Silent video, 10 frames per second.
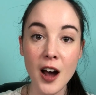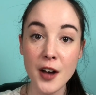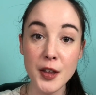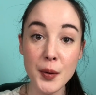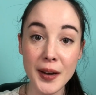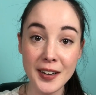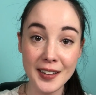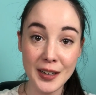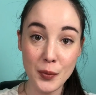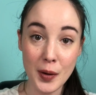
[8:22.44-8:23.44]
Although
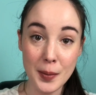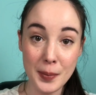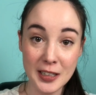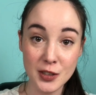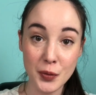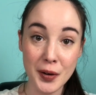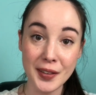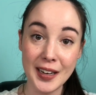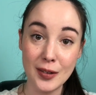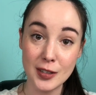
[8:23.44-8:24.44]
Italy won Best Foreign
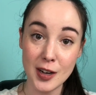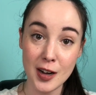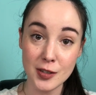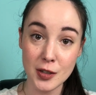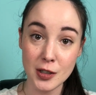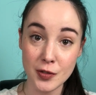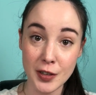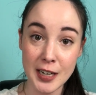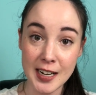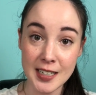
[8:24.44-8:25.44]
Language Oscars for
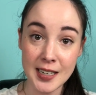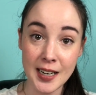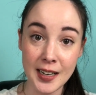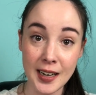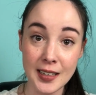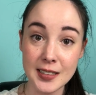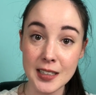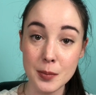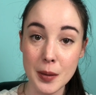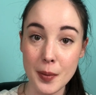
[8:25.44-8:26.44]
1988's
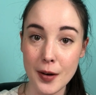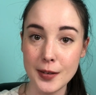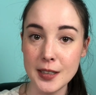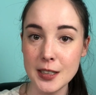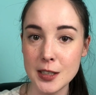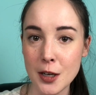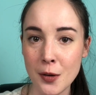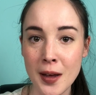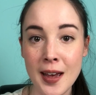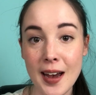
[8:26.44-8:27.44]
Cinema
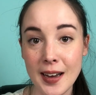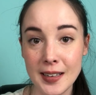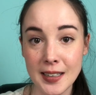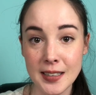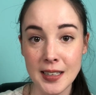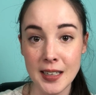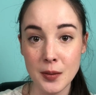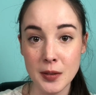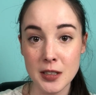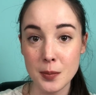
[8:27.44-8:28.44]
Paradiso and
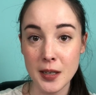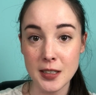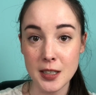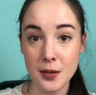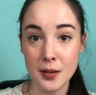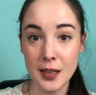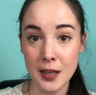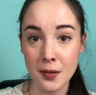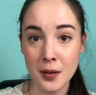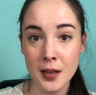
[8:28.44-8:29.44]
1991's
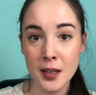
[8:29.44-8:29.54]
Mediterraneo,